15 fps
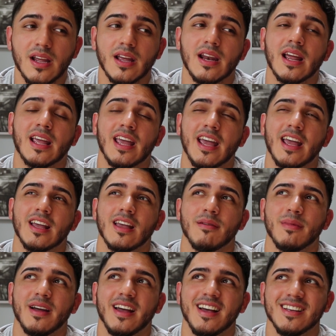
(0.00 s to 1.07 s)
and I can't get my
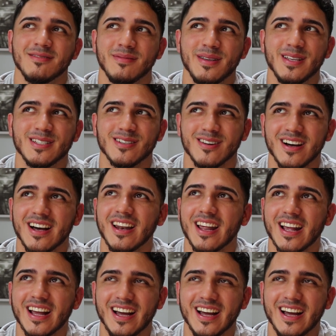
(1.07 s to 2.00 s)
ass beat, so I like.